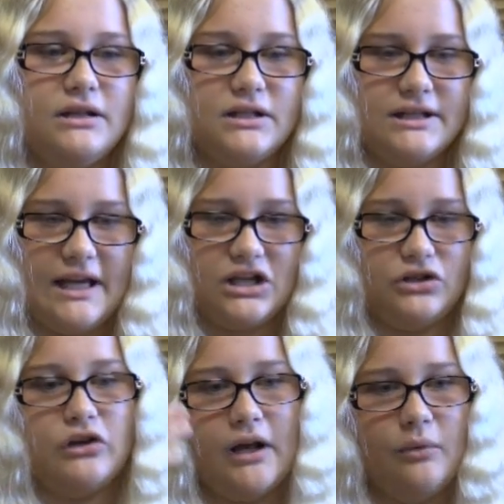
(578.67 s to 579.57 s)
the sash
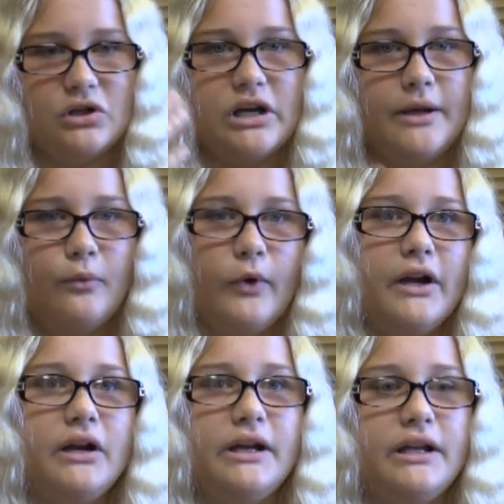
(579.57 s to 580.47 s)
and crown, which I am
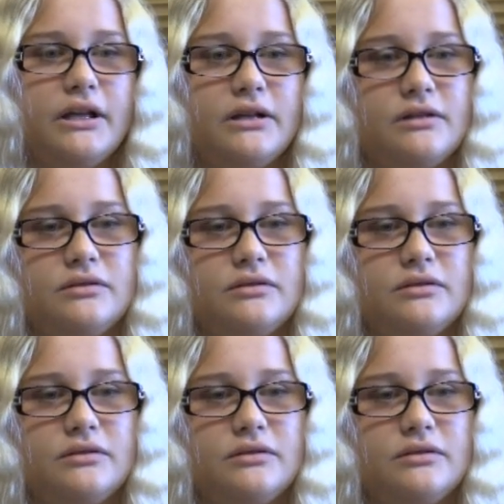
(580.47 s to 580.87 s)
wearing.